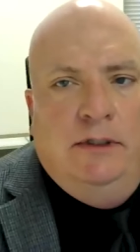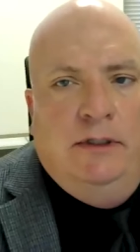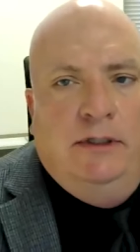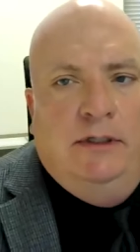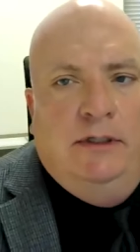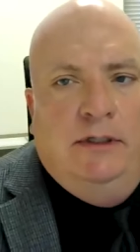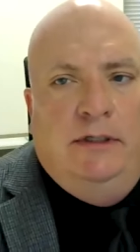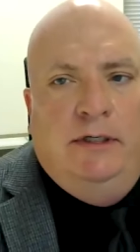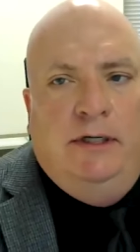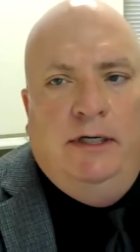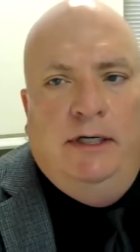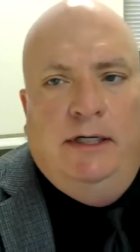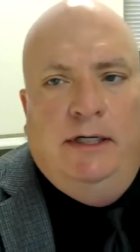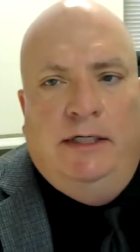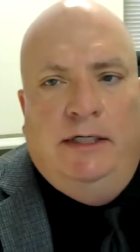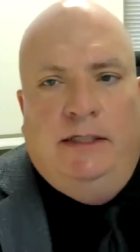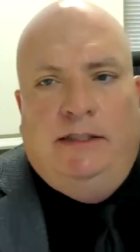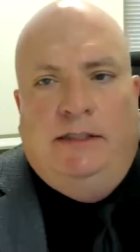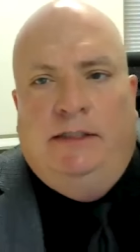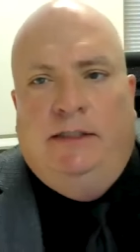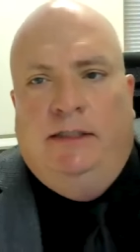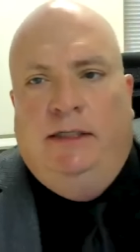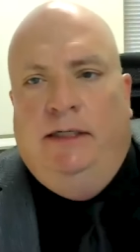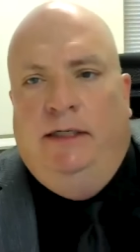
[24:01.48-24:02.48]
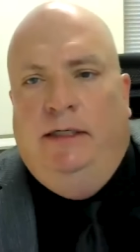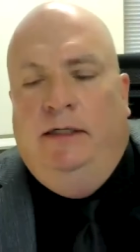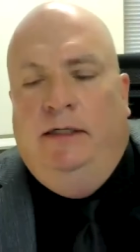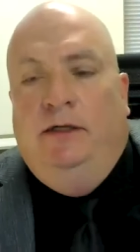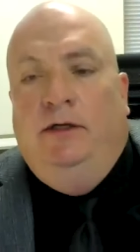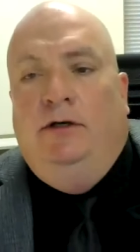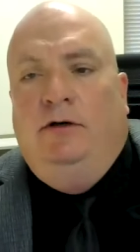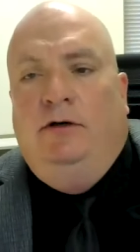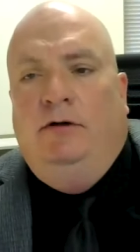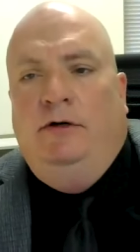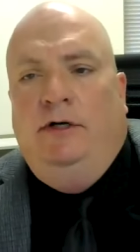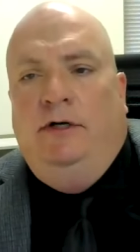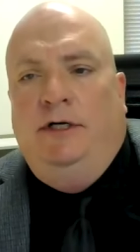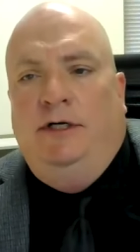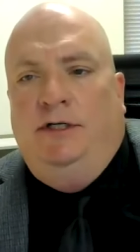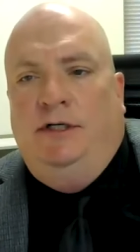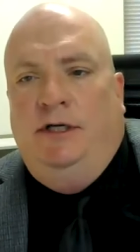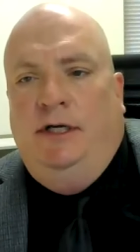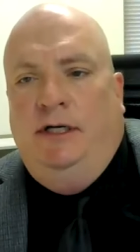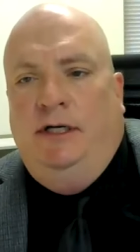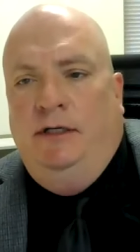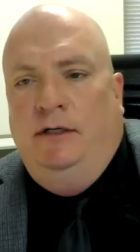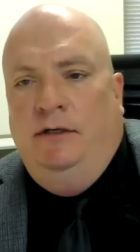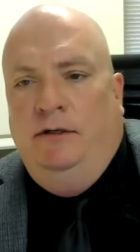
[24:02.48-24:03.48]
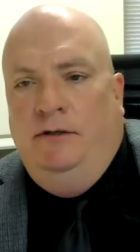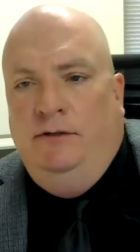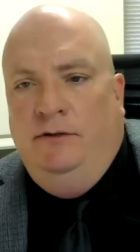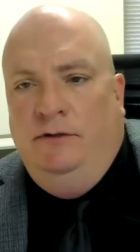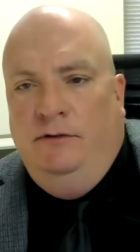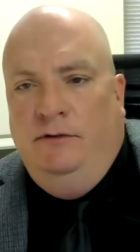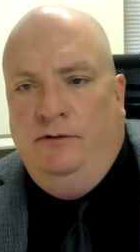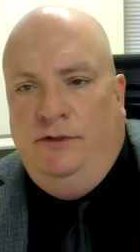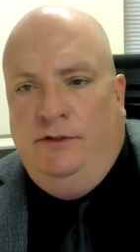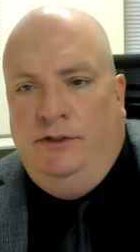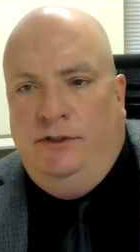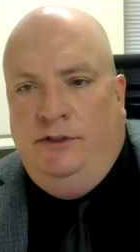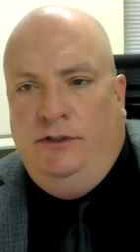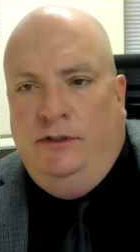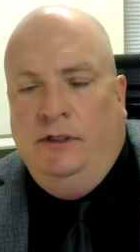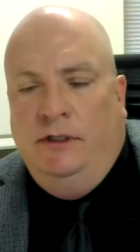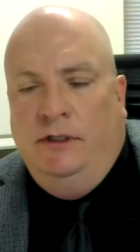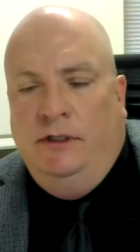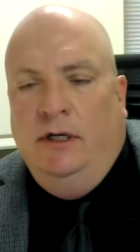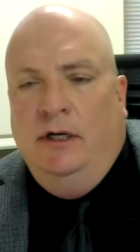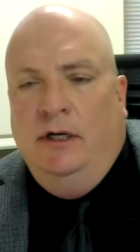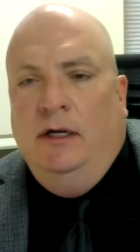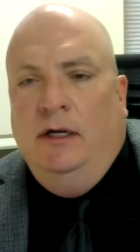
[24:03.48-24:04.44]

entice, encourage, and induce.